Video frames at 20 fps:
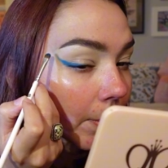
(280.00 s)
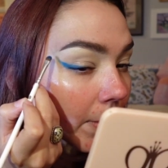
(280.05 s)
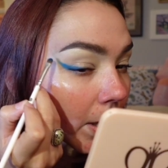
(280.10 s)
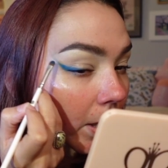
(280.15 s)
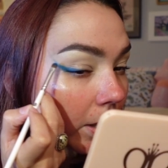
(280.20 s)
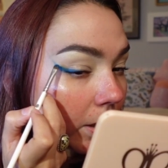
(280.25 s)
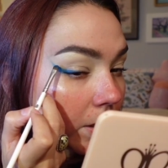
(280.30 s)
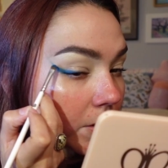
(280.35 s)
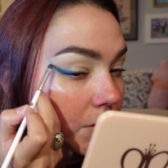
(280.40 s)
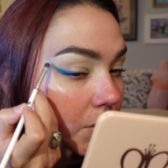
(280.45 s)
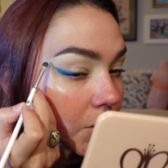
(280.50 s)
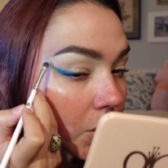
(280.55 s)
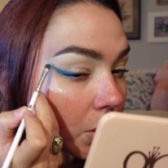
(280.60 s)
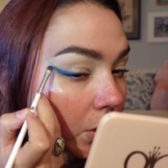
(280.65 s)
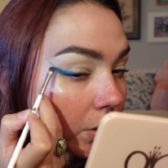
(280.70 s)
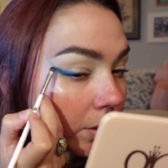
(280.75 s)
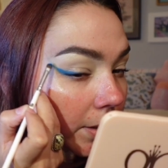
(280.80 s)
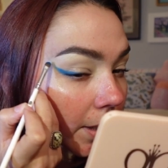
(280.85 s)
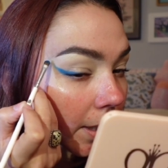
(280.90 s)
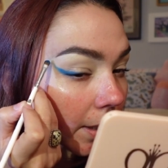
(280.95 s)
not gonna
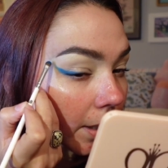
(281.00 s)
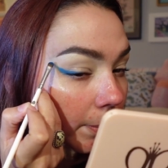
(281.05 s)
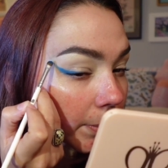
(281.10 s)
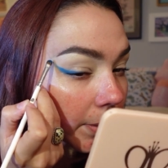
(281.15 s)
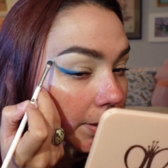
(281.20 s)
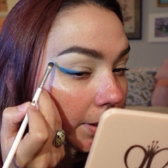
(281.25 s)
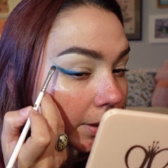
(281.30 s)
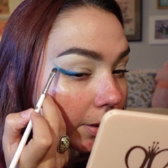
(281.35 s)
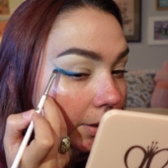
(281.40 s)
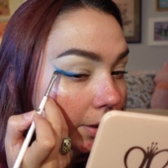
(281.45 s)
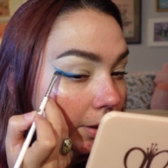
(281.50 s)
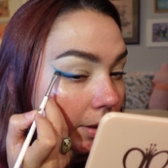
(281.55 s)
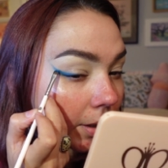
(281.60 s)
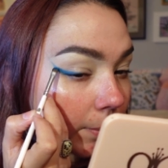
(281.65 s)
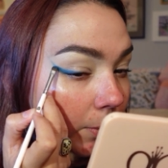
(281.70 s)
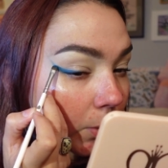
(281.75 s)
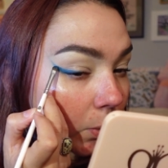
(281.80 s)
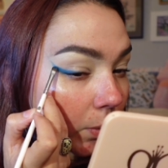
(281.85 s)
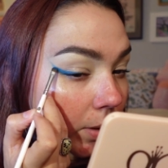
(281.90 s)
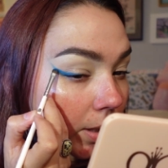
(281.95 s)
start that up here.
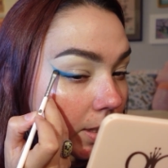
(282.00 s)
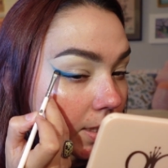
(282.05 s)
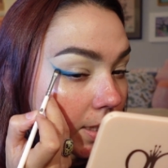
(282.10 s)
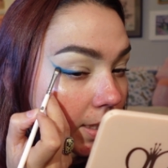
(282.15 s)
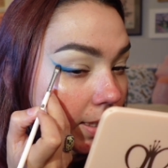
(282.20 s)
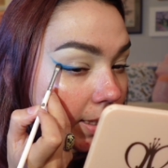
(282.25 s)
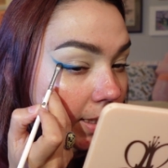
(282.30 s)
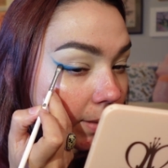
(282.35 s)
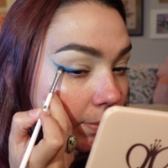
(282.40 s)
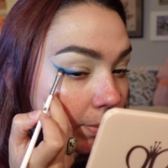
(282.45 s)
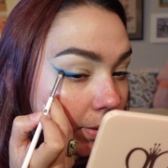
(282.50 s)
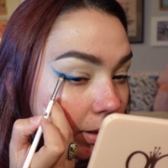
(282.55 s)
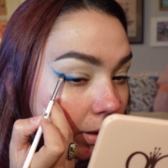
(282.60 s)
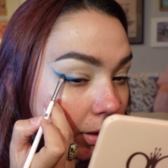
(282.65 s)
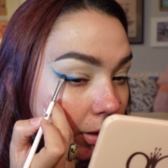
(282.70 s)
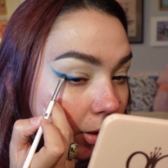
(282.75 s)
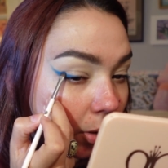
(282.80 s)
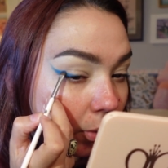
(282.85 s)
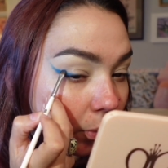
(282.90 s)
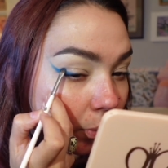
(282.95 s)
I'm going to keep it
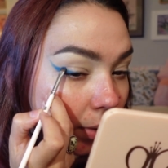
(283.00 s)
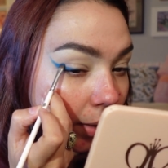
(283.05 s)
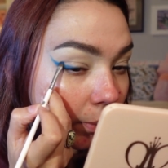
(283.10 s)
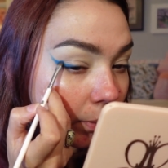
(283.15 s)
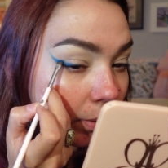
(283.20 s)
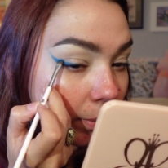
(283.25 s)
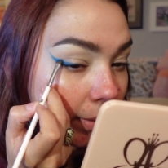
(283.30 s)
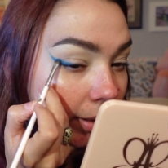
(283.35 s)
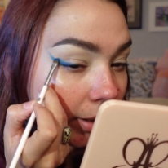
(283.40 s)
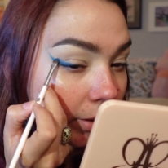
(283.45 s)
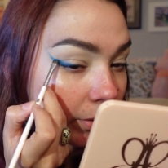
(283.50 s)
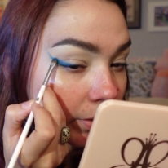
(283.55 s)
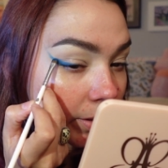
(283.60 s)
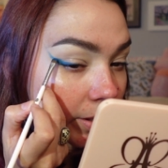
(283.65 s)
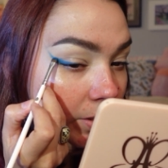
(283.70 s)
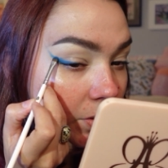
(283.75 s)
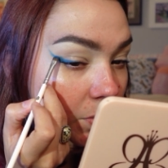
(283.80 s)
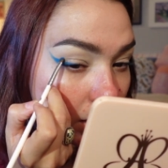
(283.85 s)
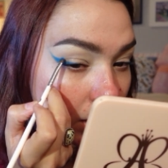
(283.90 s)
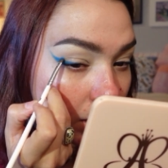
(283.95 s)
low right where my
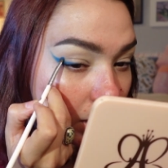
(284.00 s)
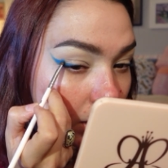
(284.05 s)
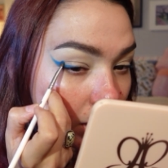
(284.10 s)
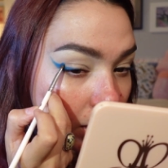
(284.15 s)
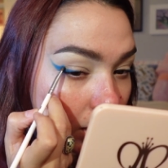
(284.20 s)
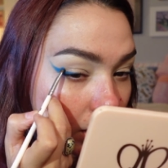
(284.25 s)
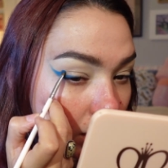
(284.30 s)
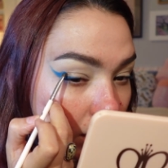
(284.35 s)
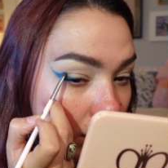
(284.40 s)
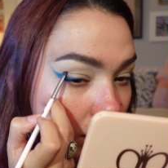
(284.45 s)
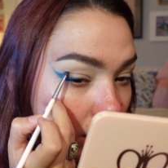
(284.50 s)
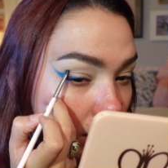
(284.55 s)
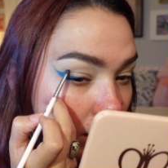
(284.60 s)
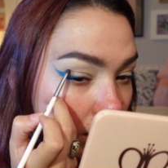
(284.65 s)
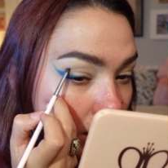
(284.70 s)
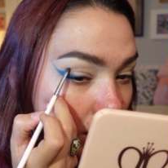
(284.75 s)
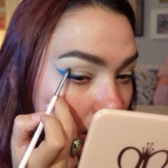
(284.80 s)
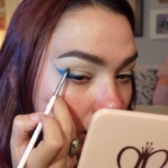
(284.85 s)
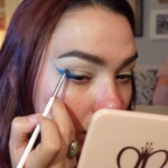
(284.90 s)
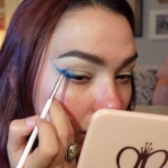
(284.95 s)
crease begins.
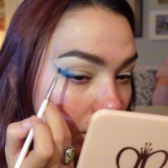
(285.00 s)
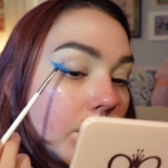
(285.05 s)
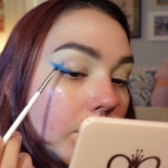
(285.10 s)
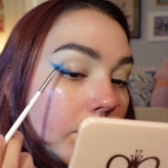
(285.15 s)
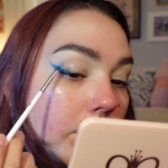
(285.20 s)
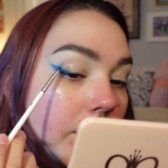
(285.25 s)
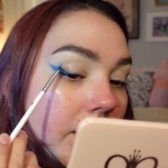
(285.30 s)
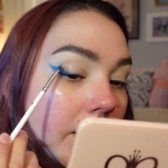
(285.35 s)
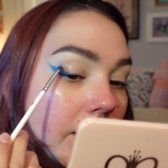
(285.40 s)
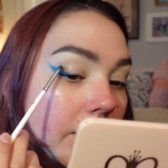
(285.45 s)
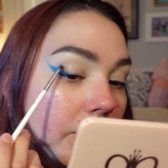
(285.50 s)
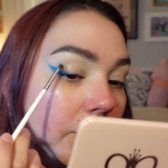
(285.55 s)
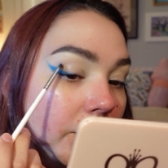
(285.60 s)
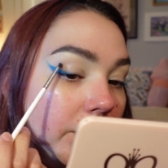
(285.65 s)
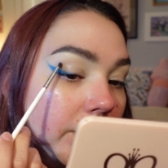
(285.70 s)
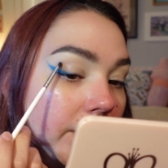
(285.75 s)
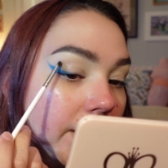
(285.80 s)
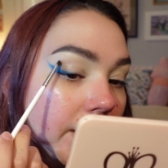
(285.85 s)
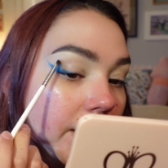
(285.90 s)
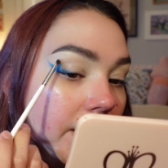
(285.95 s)
Begin
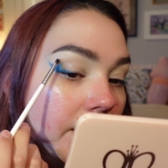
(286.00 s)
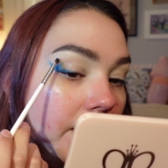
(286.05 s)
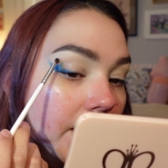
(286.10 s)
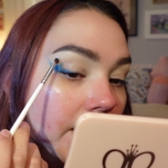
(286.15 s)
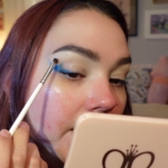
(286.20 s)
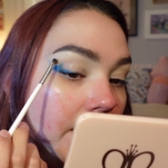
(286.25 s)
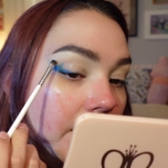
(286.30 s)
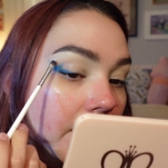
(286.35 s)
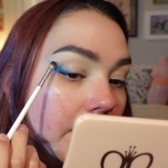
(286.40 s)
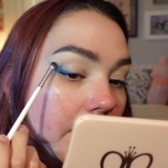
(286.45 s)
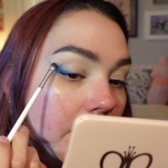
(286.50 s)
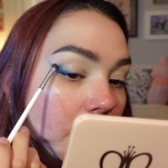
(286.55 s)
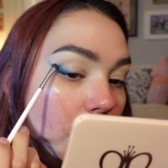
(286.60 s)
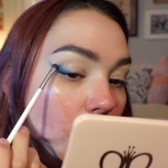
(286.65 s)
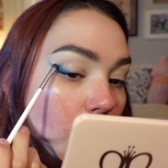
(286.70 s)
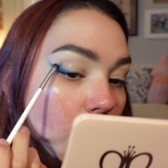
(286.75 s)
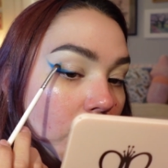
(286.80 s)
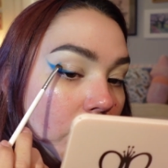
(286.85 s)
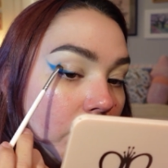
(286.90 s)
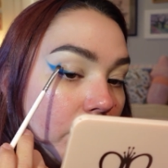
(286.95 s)
creating like an
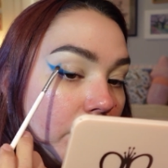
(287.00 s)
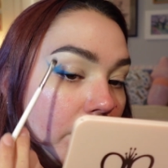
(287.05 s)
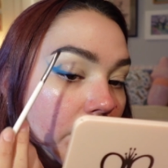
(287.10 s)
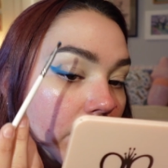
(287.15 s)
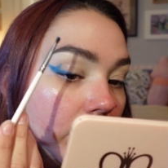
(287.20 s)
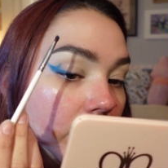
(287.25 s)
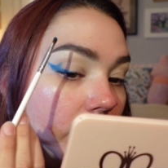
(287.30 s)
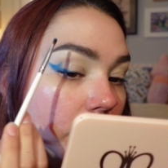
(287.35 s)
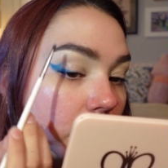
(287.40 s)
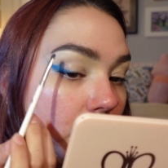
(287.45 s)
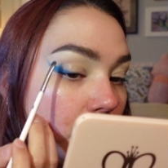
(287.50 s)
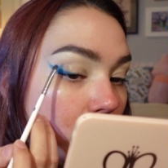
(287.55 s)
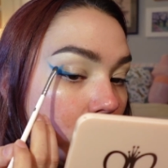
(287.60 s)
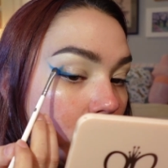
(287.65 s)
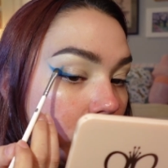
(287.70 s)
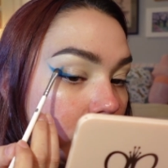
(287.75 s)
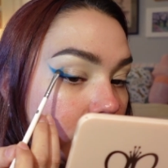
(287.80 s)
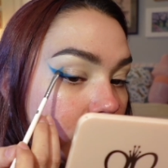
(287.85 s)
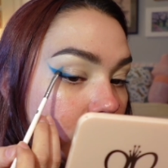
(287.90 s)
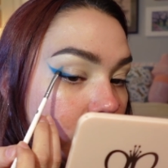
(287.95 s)
inward
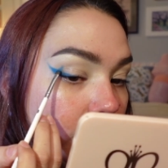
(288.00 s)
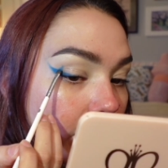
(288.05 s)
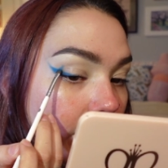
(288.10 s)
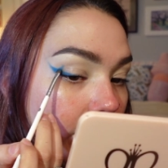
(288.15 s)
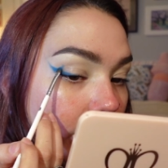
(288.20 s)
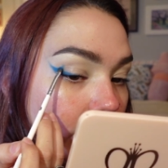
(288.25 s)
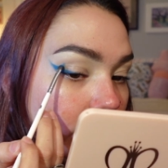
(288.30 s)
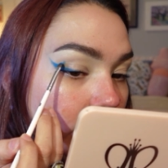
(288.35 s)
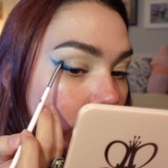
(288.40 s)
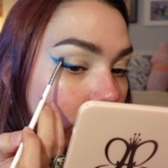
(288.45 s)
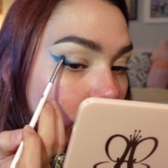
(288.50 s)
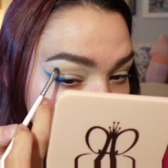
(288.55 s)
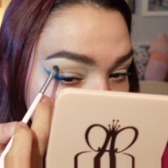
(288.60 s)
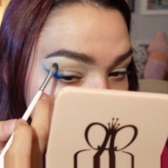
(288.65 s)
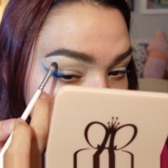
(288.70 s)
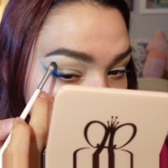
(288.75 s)
little spiral.